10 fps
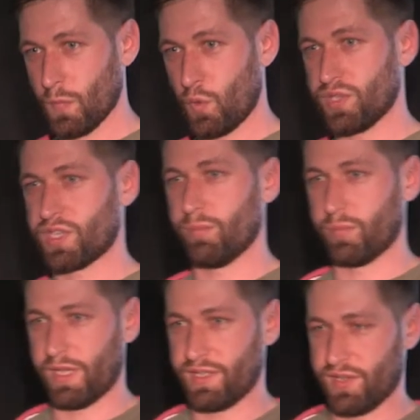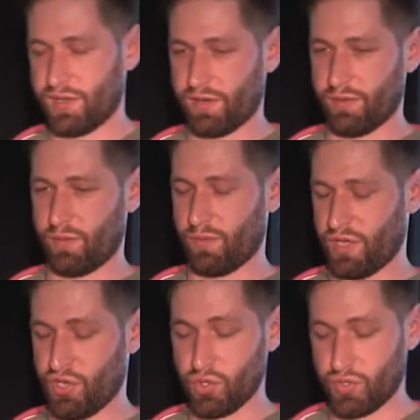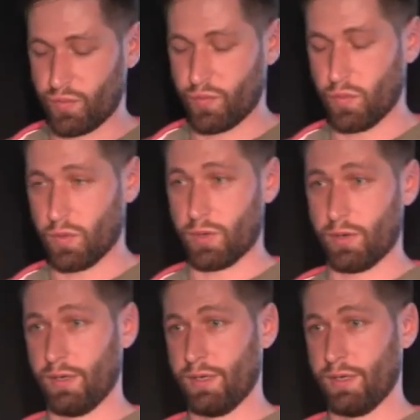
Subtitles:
with templates that are used for